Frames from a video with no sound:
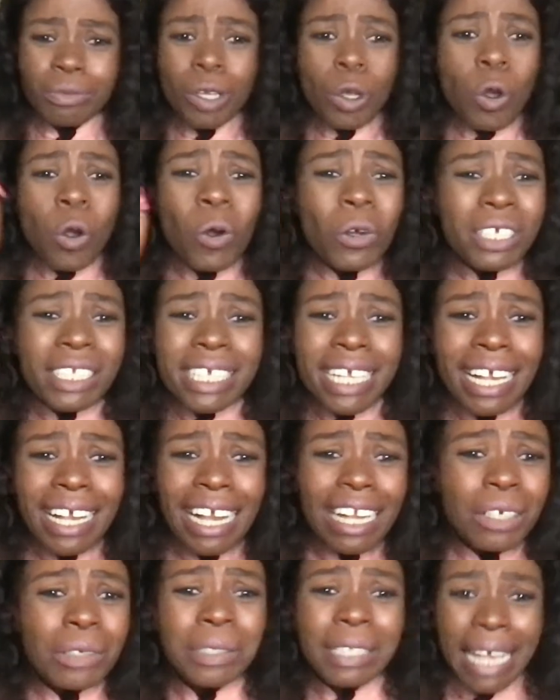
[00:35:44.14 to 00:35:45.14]
holding a
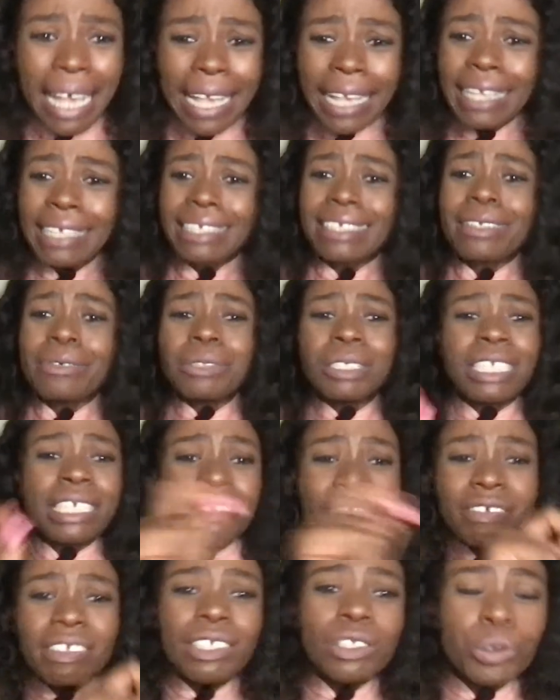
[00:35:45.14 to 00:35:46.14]
gun on their head. They will
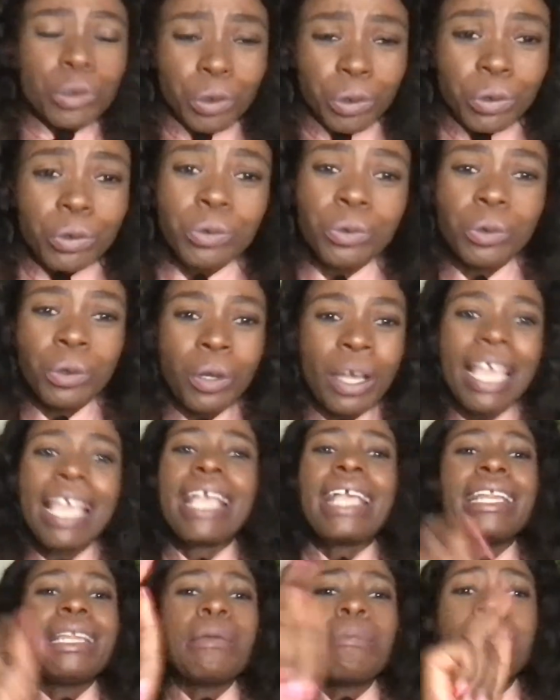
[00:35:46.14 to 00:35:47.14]
transfer it to you.
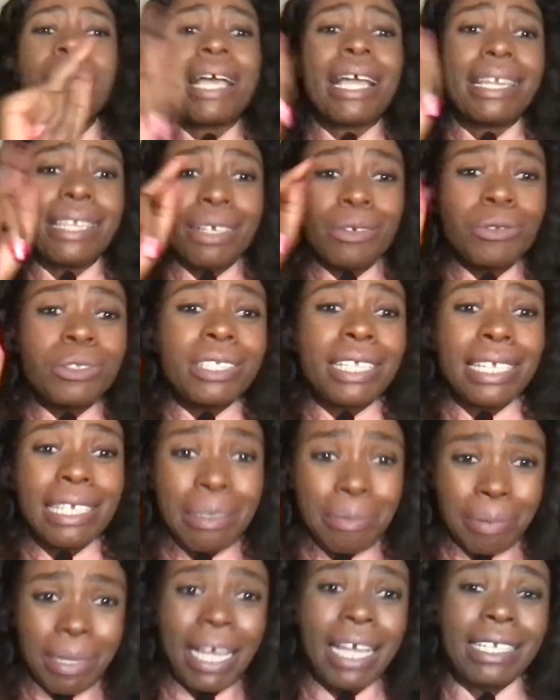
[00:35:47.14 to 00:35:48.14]
Anybody who's
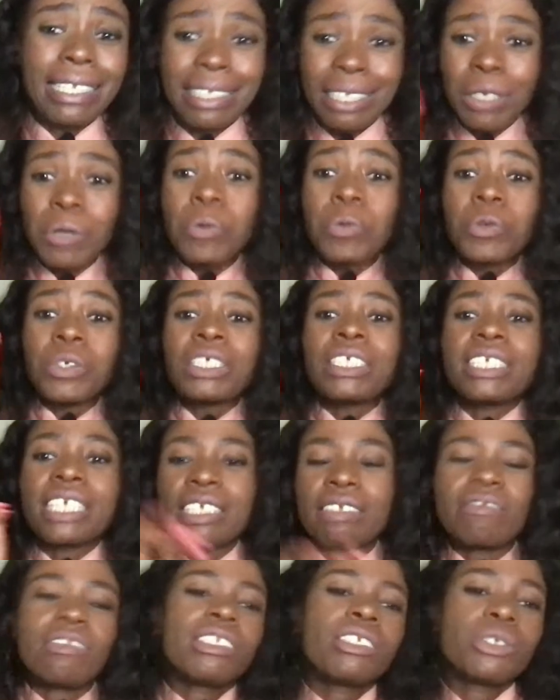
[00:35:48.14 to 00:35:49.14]
anybody, they will
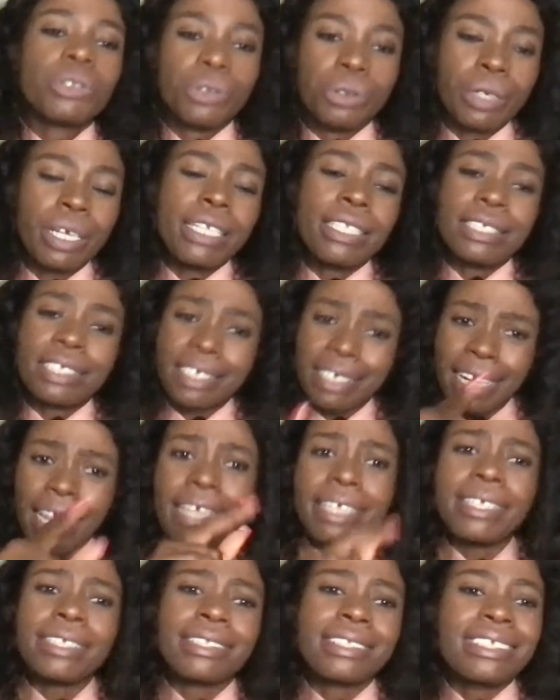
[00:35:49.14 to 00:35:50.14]
transfer it to you. Alice, try
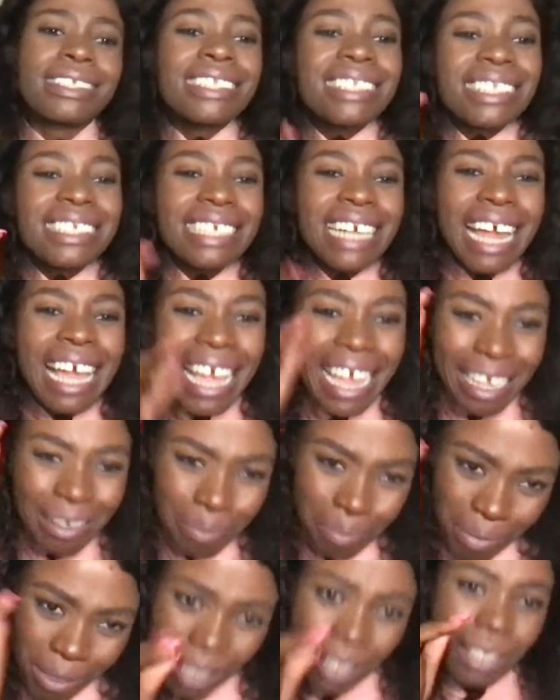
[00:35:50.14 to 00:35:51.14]
it. Try
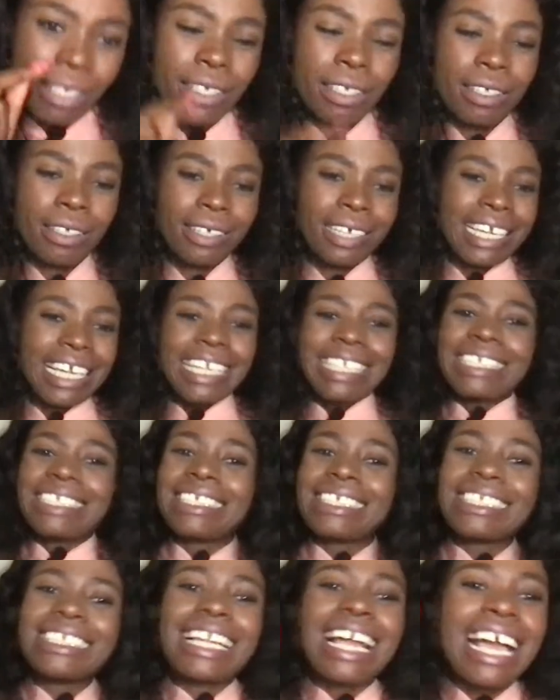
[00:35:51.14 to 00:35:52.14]
me.
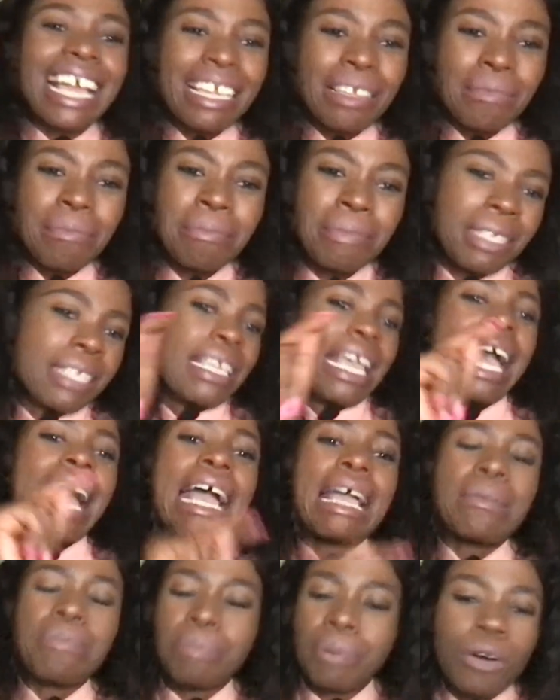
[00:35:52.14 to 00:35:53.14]
Try me.
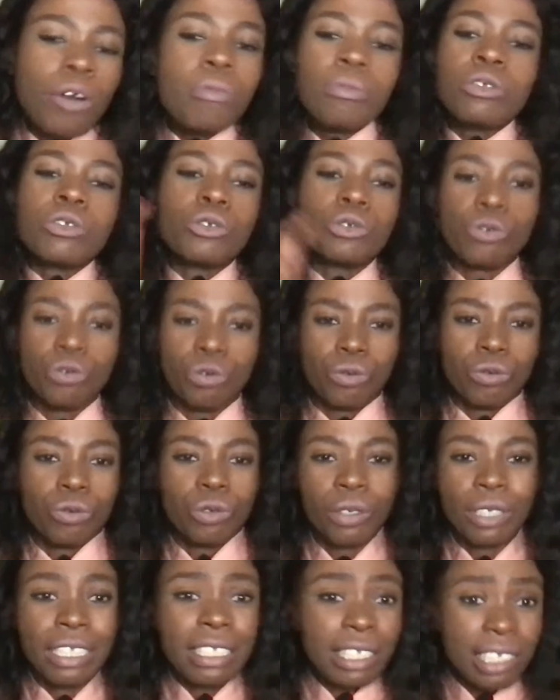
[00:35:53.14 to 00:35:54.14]
I promise you.
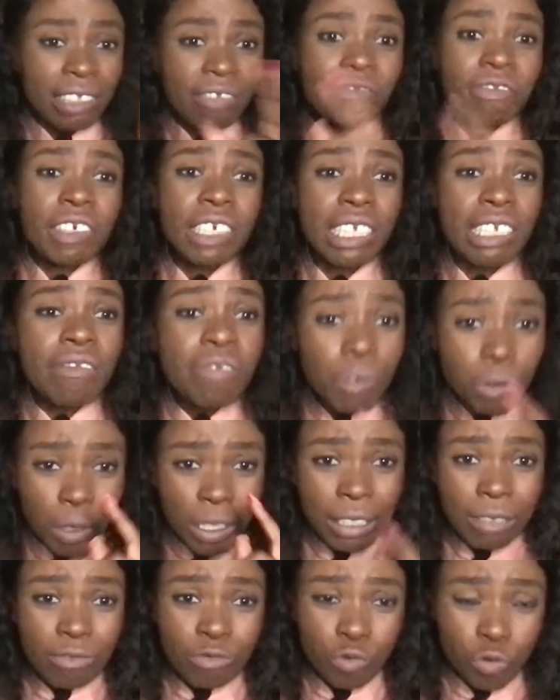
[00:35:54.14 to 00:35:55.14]
This is free. If it
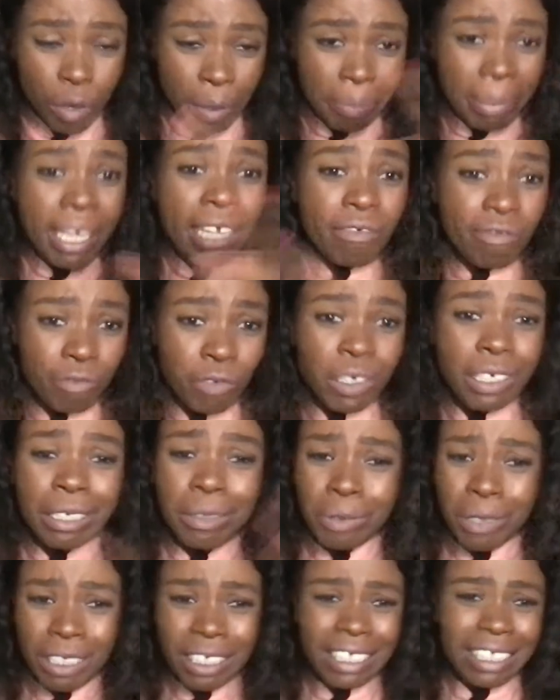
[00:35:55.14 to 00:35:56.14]
was you were paying for it, I
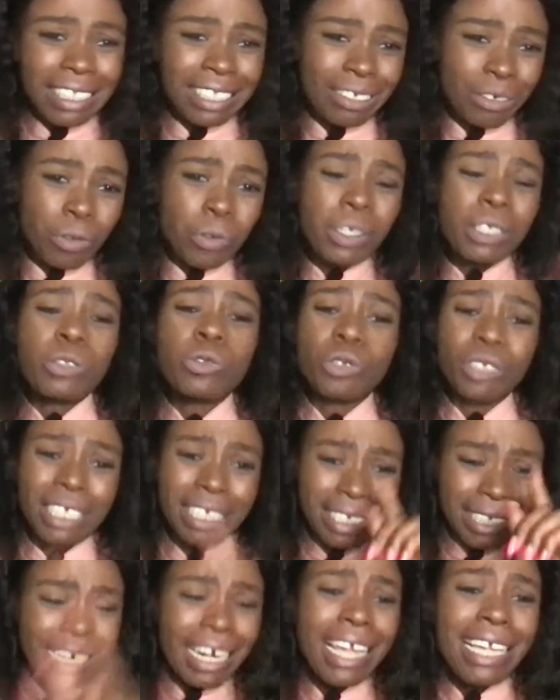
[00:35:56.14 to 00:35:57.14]
was going to say
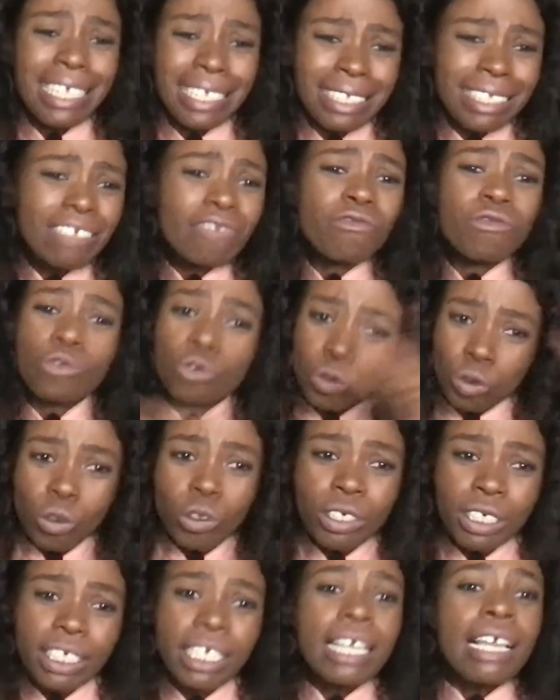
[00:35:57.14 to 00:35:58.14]
try it. If you
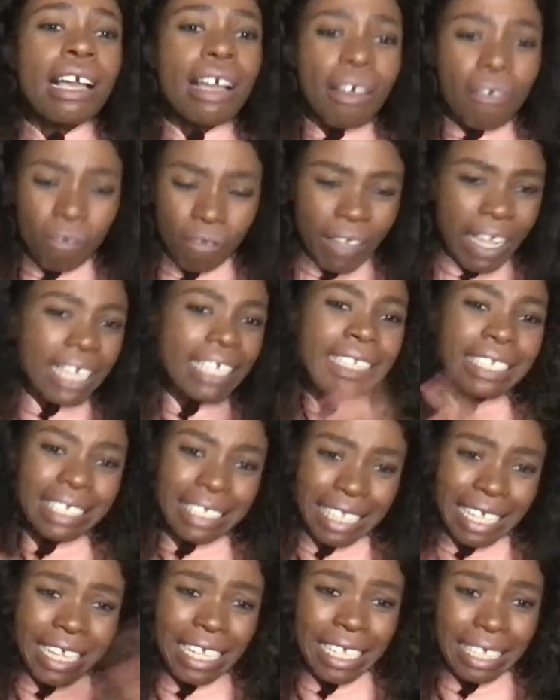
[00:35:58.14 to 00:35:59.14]
don't find
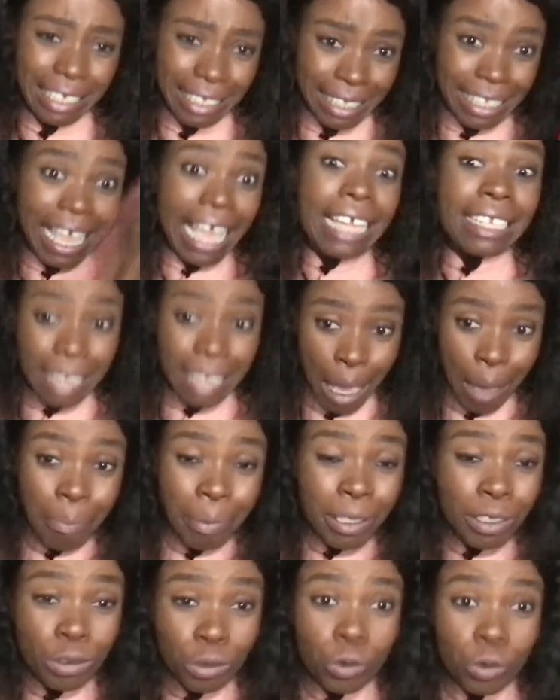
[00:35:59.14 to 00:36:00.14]
that
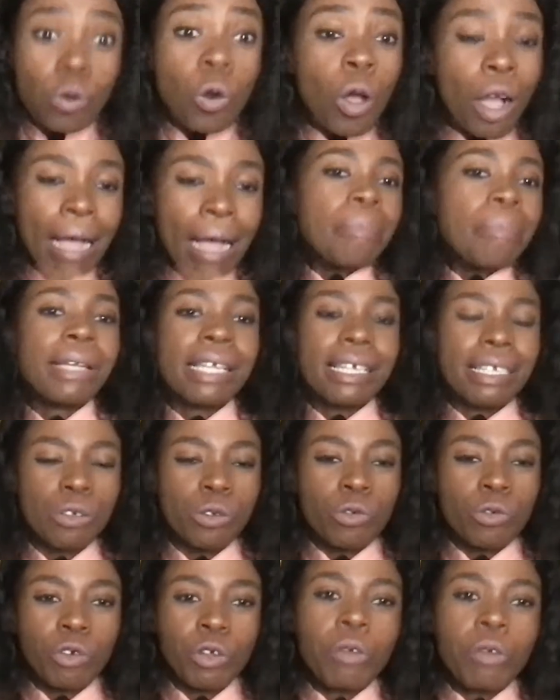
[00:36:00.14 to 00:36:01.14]
happens to you, come back and
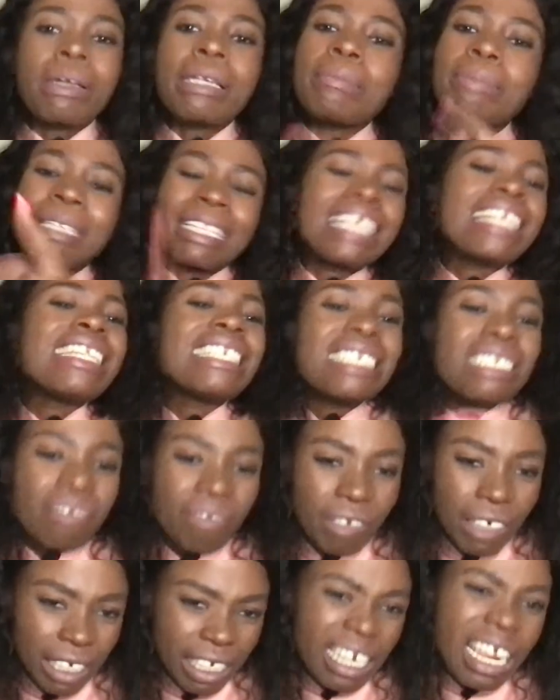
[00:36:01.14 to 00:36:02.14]
look for your money. But then it's
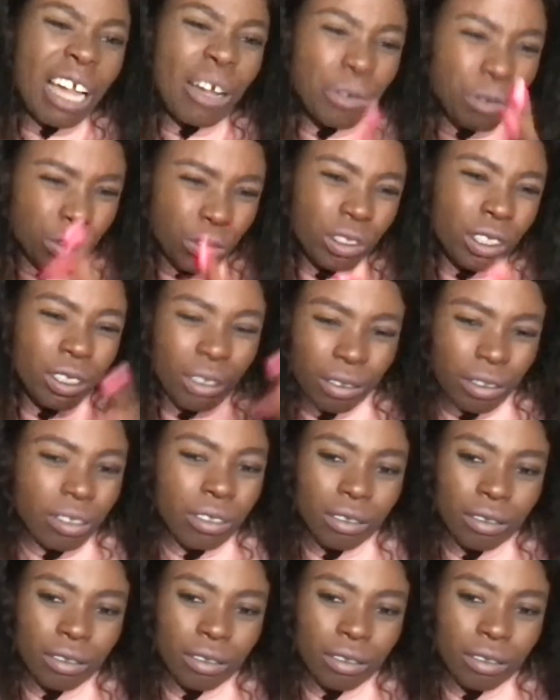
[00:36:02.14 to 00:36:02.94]
free now, you see.